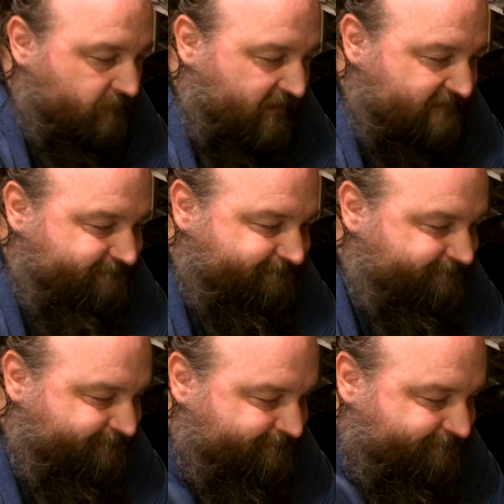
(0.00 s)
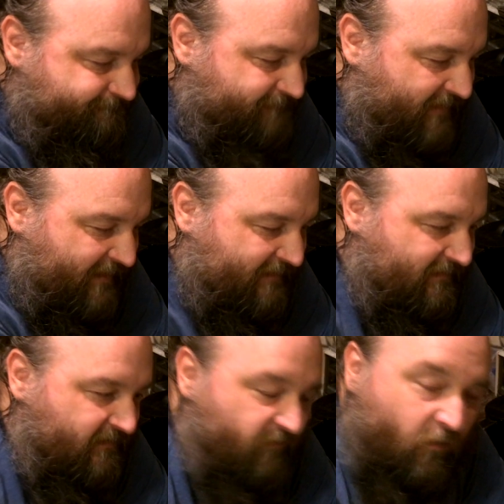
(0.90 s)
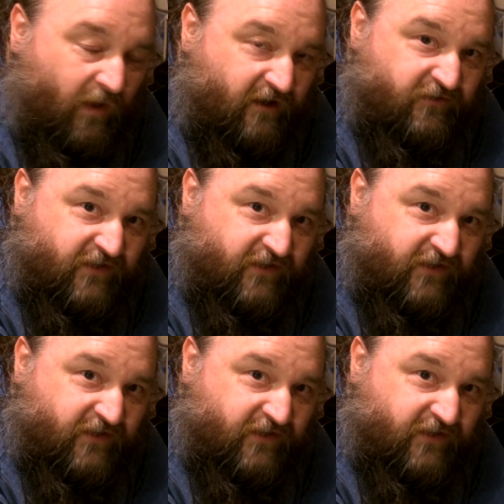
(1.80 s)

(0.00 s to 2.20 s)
but anything that requires